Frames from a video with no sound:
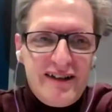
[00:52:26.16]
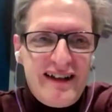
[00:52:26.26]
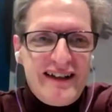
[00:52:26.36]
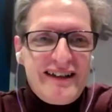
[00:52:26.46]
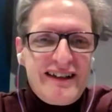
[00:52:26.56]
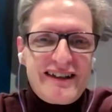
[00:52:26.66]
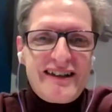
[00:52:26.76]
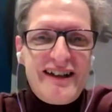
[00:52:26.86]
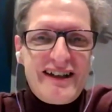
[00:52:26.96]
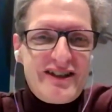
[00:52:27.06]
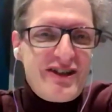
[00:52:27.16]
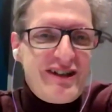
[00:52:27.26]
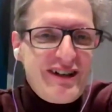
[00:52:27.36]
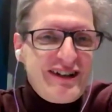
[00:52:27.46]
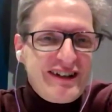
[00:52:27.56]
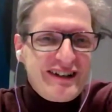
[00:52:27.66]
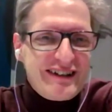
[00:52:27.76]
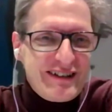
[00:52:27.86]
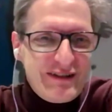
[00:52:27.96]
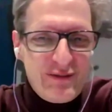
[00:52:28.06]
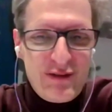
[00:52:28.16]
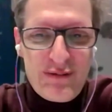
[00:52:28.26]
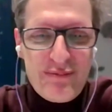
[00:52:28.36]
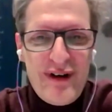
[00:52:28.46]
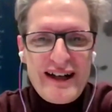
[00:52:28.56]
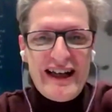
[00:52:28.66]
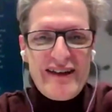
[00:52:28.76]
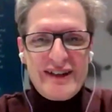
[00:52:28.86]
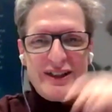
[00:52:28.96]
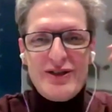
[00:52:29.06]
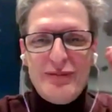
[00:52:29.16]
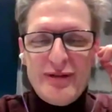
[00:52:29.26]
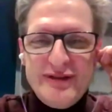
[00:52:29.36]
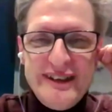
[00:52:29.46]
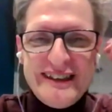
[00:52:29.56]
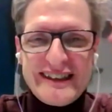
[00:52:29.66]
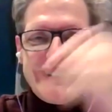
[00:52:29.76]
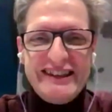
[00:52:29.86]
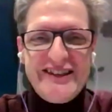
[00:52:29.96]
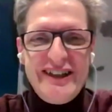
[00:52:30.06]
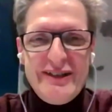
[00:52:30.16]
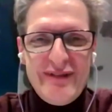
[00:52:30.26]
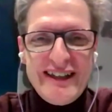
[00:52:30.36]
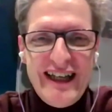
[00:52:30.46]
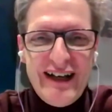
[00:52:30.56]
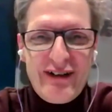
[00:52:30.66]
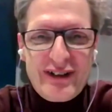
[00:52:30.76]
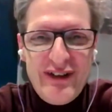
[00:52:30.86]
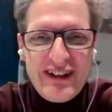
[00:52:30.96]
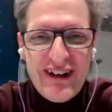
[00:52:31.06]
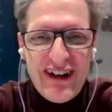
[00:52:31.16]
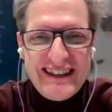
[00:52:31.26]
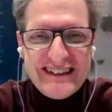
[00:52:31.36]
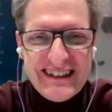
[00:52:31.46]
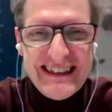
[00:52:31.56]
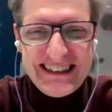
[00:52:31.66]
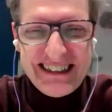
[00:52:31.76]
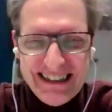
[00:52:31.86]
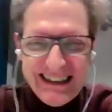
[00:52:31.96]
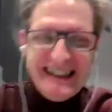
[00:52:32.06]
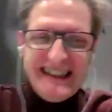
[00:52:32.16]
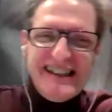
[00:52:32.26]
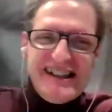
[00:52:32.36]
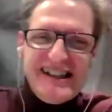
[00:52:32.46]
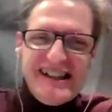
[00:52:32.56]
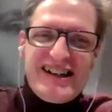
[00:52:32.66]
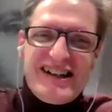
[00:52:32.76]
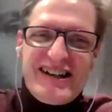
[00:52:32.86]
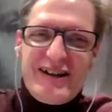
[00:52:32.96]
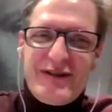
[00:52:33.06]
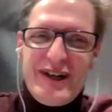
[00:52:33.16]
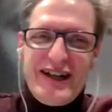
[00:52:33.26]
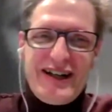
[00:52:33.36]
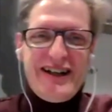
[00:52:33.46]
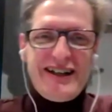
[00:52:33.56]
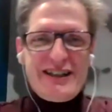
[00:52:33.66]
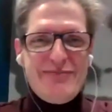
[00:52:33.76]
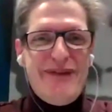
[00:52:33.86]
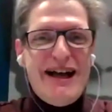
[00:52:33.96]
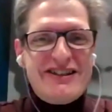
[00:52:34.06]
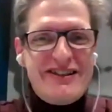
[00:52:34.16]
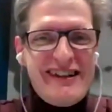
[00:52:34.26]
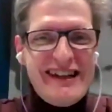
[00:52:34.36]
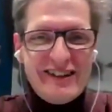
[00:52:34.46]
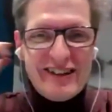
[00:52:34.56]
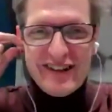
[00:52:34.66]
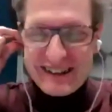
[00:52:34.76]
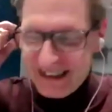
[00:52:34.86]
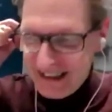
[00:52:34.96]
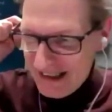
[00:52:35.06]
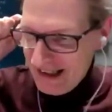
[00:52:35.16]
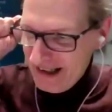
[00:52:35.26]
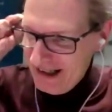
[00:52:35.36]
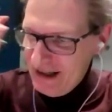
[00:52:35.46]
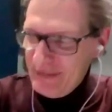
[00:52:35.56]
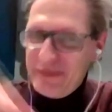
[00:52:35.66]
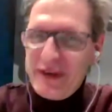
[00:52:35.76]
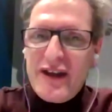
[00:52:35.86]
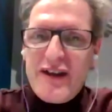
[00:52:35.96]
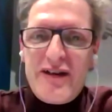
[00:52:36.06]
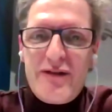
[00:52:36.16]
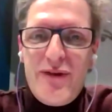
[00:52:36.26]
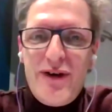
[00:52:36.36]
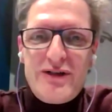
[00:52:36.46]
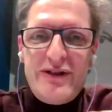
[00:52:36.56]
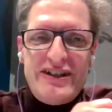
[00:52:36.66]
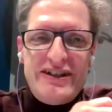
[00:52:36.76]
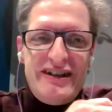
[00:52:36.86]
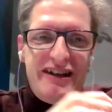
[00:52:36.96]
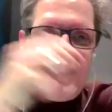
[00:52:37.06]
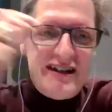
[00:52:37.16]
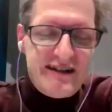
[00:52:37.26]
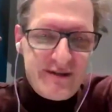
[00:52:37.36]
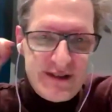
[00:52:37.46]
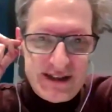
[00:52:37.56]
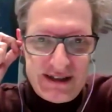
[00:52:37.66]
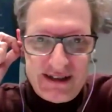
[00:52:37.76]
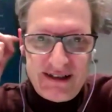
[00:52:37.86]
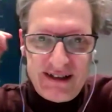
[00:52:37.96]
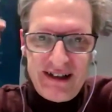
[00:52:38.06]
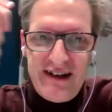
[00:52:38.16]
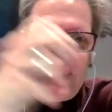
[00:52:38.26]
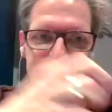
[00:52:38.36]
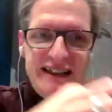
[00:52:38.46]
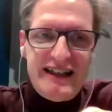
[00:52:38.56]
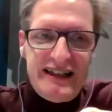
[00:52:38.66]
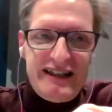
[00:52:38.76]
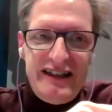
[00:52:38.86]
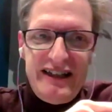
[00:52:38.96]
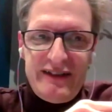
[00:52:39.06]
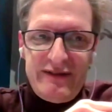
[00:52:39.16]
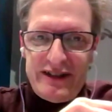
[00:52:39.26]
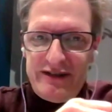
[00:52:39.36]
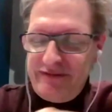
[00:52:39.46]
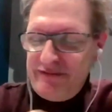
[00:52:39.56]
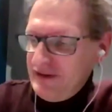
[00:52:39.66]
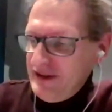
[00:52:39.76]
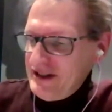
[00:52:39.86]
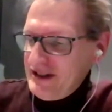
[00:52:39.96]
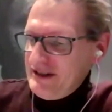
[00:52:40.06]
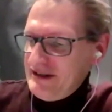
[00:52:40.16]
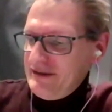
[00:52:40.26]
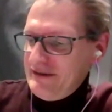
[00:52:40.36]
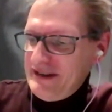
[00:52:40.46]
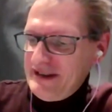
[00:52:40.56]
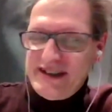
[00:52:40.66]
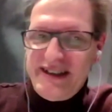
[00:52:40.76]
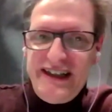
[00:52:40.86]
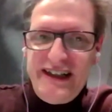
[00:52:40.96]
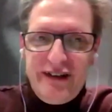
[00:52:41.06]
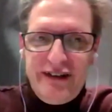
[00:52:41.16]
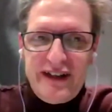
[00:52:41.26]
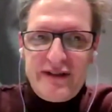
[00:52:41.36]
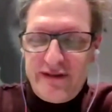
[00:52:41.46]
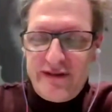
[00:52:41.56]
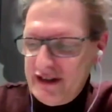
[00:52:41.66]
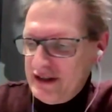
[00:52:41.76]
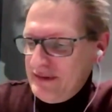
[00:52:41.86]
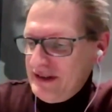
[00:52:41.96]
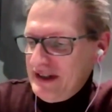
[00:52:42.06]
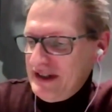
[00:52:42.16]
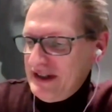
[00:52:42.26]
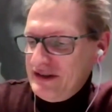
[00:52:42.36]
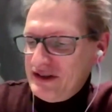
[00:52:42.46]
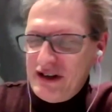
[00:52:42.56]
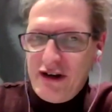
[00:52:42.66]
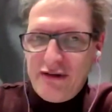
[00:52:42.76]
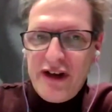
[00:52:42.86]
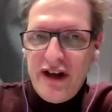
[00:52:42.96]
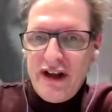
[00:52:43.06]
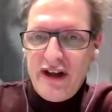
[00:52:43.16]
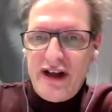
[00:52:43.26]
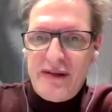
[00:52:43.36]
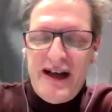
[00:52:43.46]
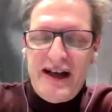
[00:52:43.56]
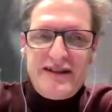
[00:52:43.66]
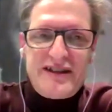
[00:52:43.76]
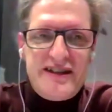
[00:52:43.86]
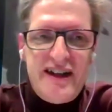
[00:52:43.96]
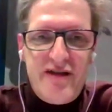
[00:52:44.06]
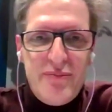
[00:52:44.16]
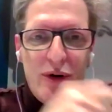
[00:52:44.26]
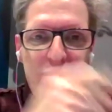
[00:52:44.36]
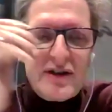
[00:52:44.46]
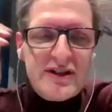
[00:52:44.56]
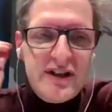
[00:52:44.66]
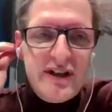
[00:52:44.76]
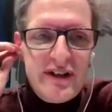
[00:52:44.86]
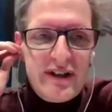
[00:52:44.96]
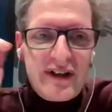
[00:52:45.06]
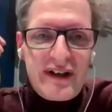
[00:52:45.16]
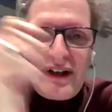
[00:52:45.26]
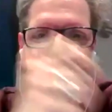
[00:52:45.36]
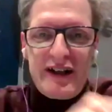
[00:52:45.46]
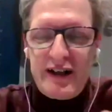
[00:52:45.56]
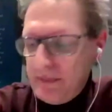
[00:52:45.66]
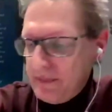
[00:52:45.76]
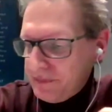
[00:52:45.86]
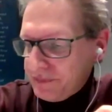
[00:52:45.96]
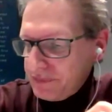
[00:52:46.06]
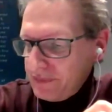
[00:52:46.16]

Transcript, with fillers: and uh, I certainly uh, wouldn't mind having some of these accessories myself, to be quite honest uh, whether that is masculine or not. Um, one question I had was uh, regarding that. I think that was the first Steele advertisement that you showed about the snuff box. Um,